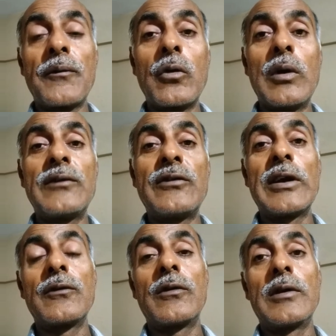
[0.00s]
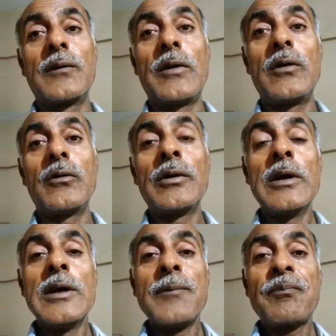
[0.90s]
go and check yourself out
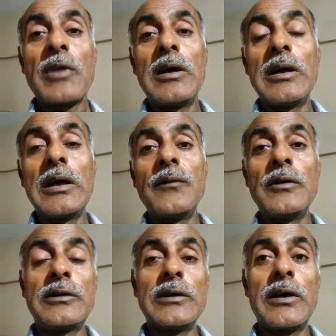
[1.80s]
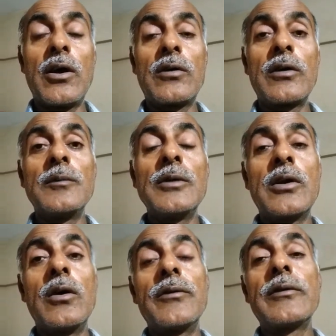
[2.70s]
with a doctor,
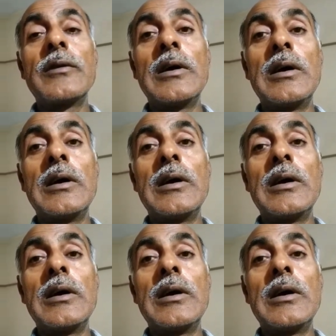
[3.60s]
because